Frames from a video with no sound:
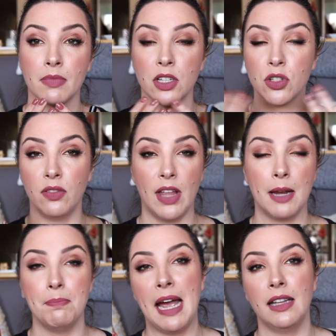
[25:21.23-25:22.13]
sort of like
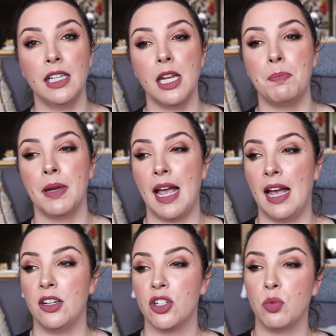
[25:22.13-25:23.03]
a matte lip
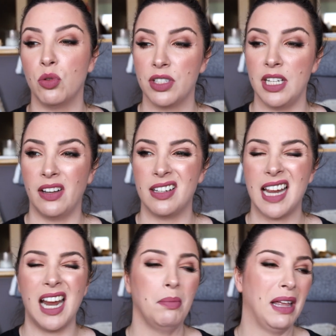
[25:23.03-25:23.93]
and towards the end of the
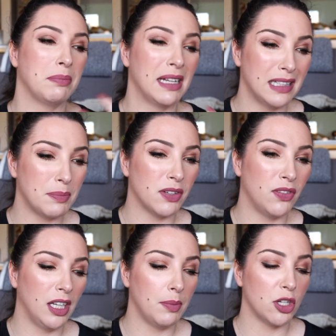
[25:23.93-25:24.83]
day I'm like, my lips are
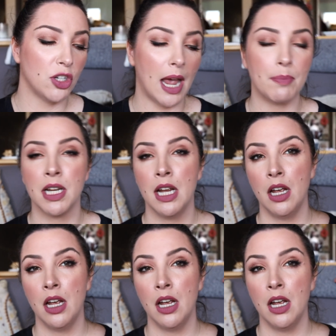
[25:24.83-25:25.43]
feeling a bit chapped,